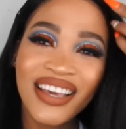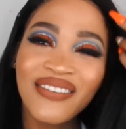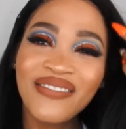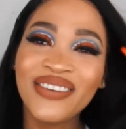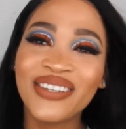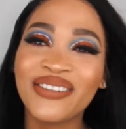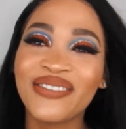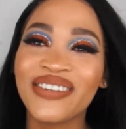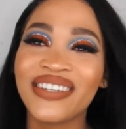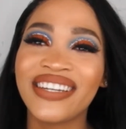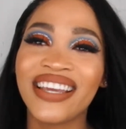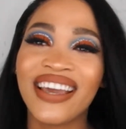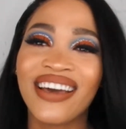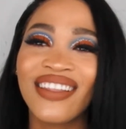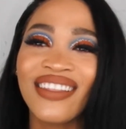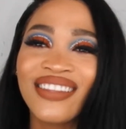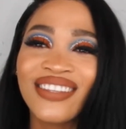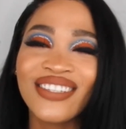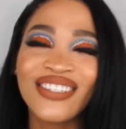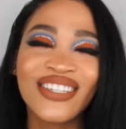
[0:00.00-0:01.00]
We do it here
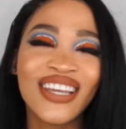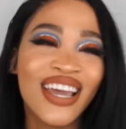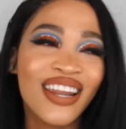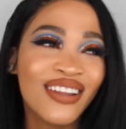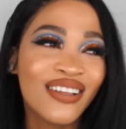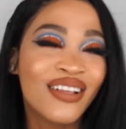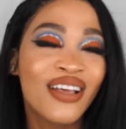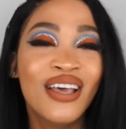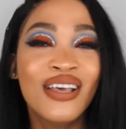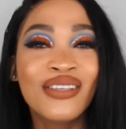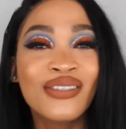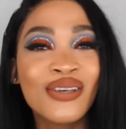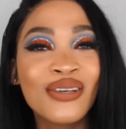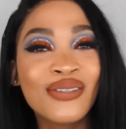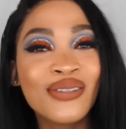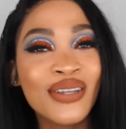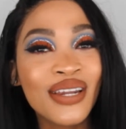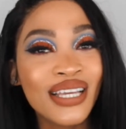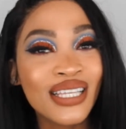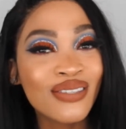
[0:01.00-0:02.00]
on this channel. So
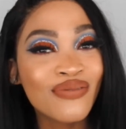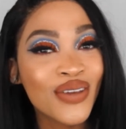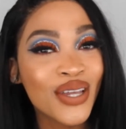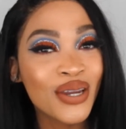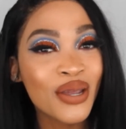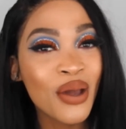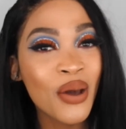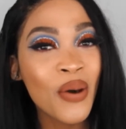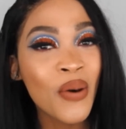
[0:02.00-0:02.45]
today's video,